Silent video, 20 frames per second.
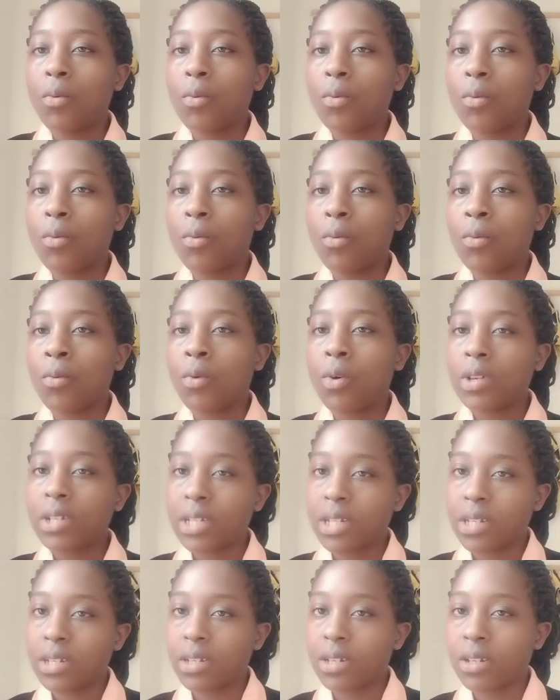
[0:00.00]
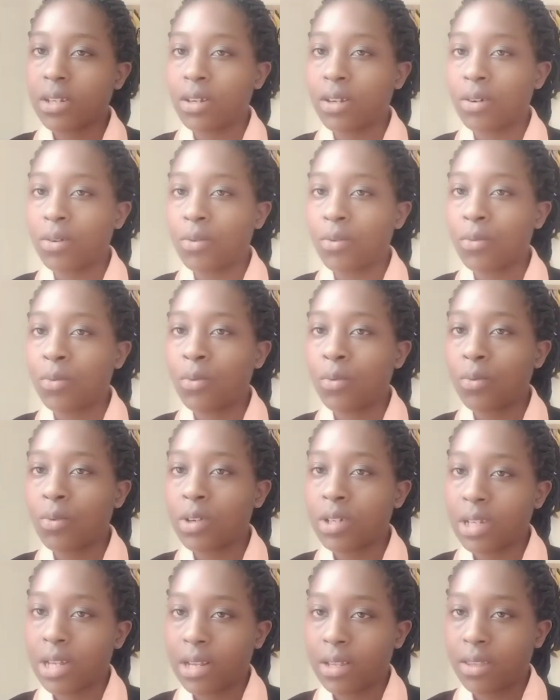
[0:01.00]
What
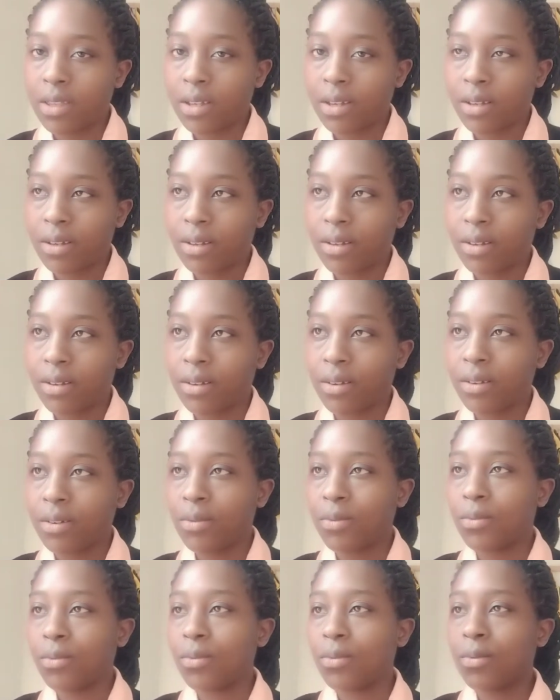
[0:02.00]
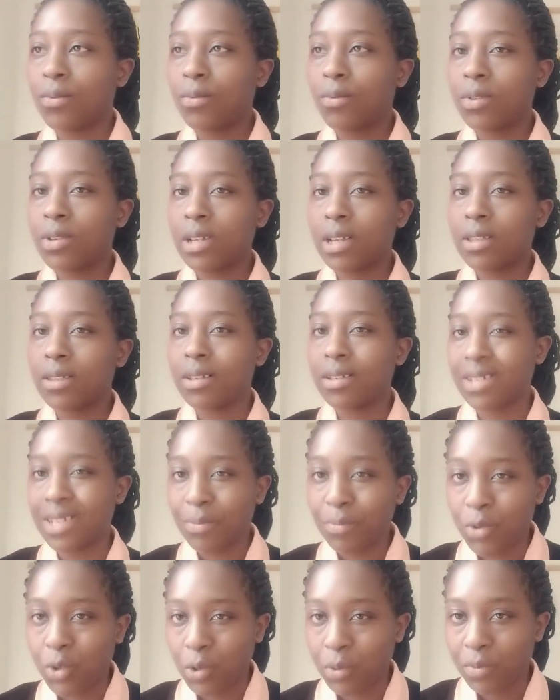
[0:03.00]
are the
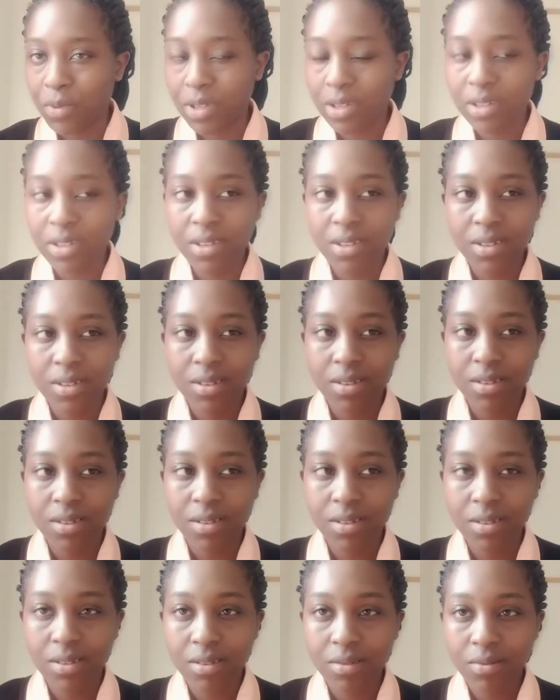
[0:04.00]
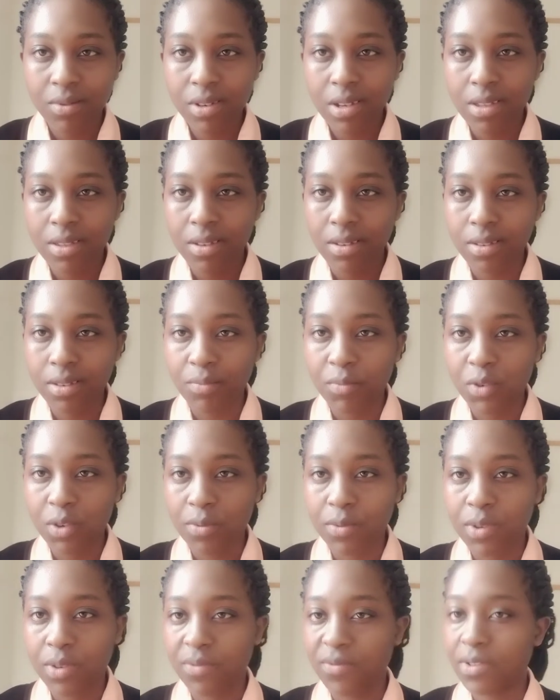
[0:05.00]
symptoms? What are the
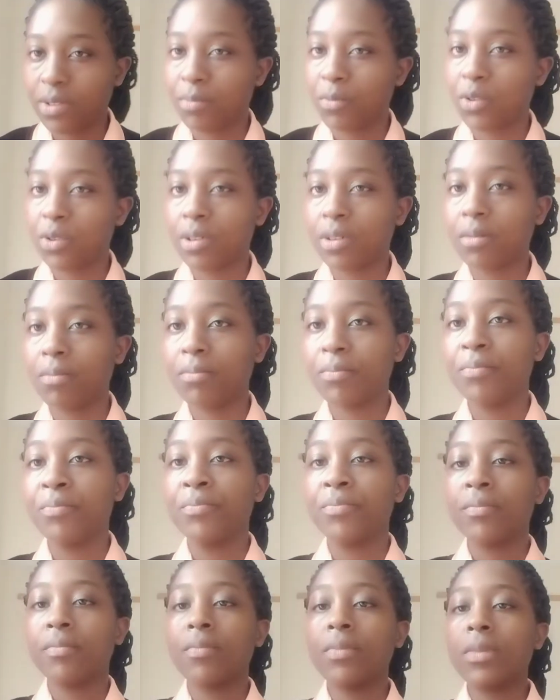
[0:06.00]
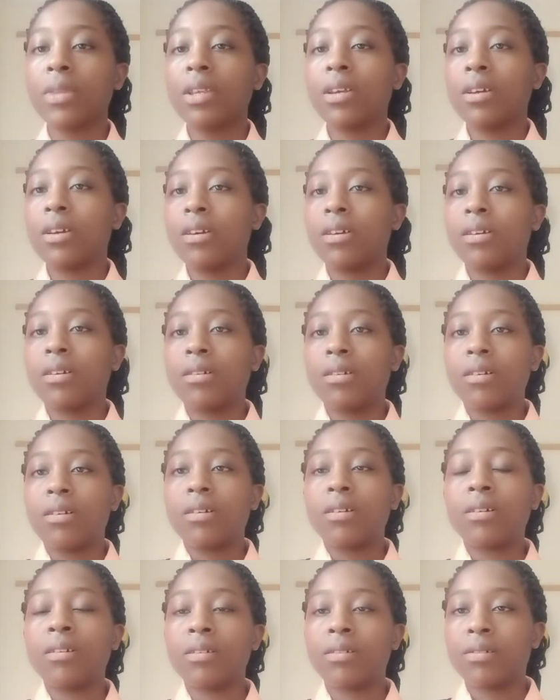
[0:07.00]
symptoms of pneumonia?
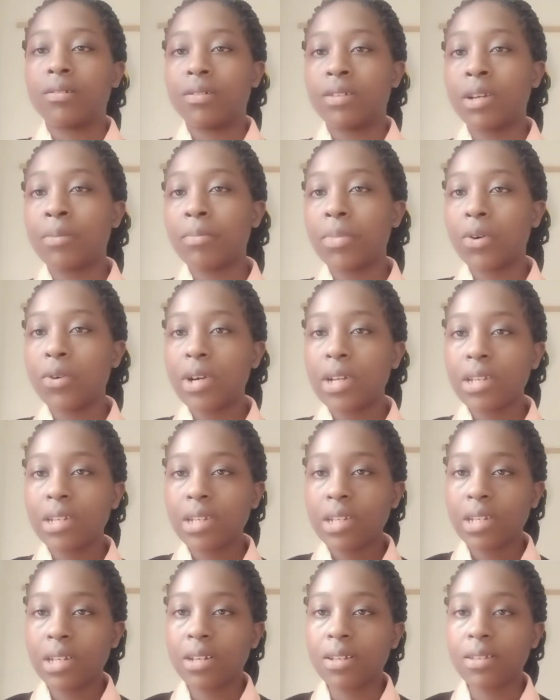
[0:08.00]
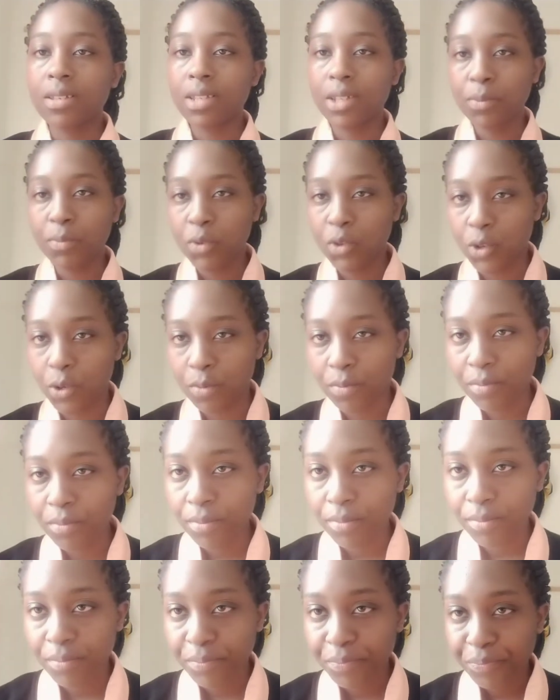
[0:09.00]
Number one, a symptom,
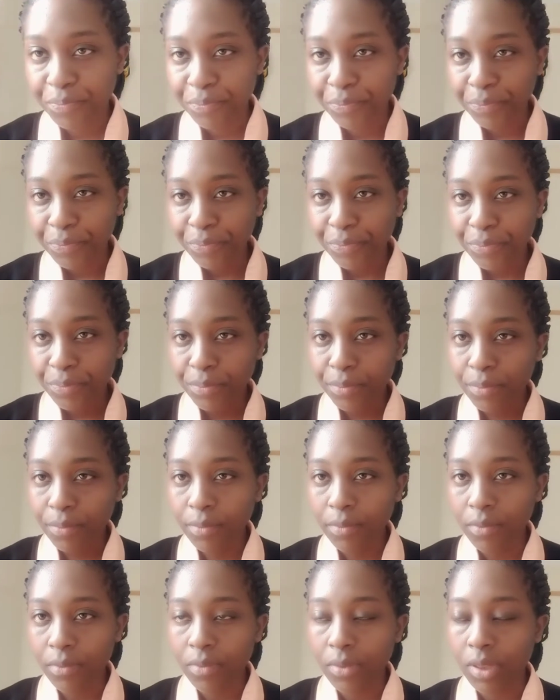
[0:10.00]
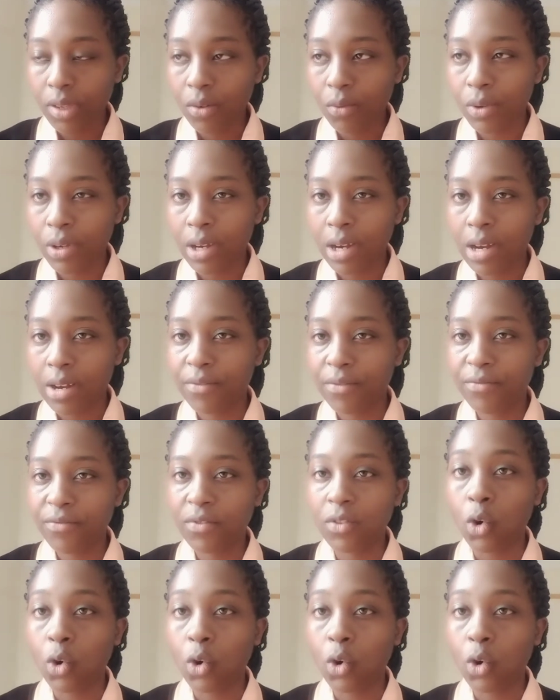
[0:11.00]
we have